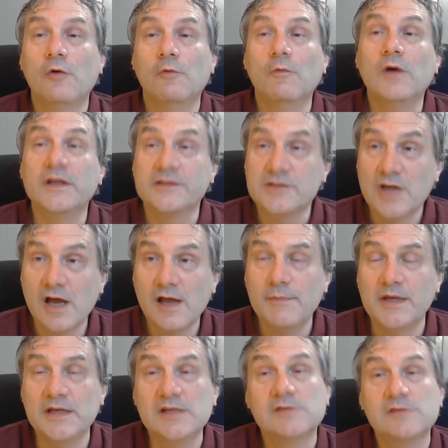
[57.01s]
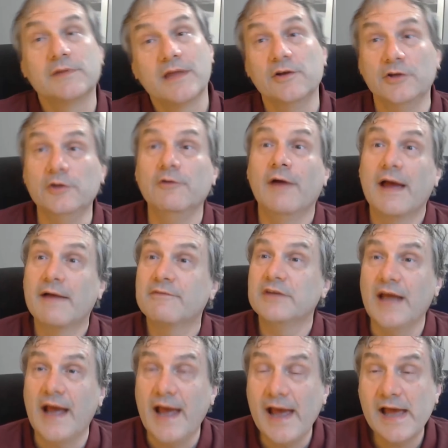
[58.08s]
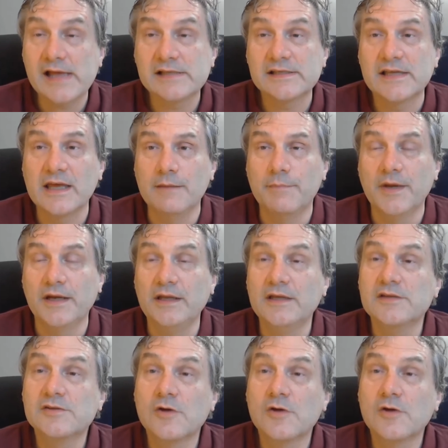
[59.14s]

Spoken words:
what time it is without you having to ask anybody is